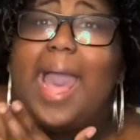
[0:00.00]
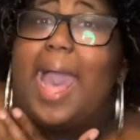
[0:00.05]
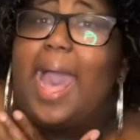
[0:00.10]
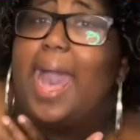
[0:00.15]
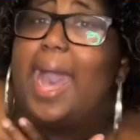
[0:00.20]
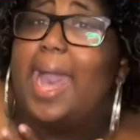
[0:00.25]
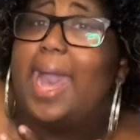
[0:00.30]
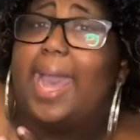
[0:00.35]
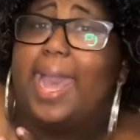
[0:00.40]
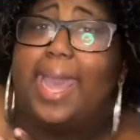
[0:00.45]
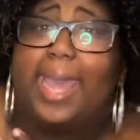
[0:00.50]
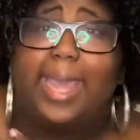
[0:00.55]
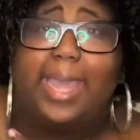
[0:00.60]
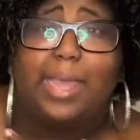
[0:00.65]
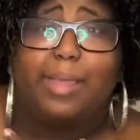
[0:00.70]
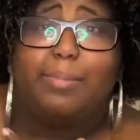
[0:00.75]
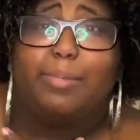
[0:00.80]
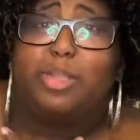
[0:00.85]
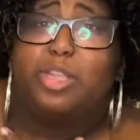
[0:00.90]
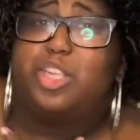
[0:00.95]
I
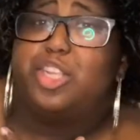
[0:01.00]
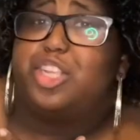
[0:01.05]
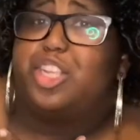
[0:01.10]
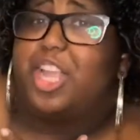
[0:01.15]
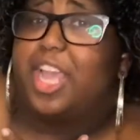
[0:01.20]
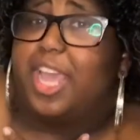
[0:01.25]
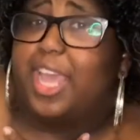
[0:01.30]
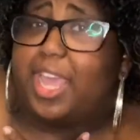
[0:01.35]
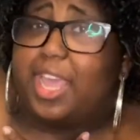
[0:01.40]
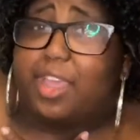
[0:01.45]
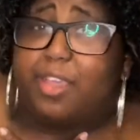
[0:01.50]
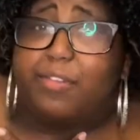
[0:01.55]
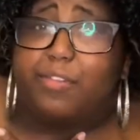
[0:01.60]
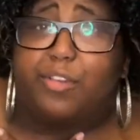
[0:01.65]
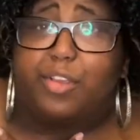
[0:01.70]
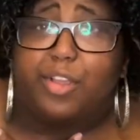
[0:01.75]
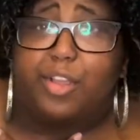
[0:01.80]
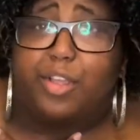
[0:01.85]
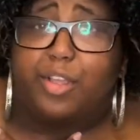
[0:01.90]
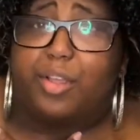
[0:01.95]
am a
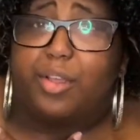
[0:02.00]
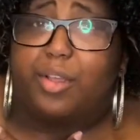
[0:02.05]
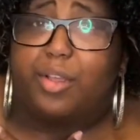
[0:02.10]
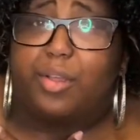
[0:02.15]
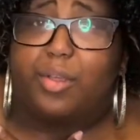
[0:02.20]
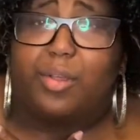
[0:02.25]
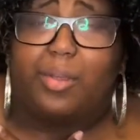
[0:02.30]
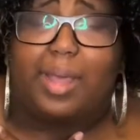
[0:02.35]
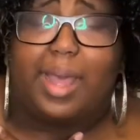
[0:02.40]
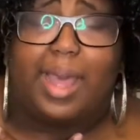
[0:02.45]
shave girl.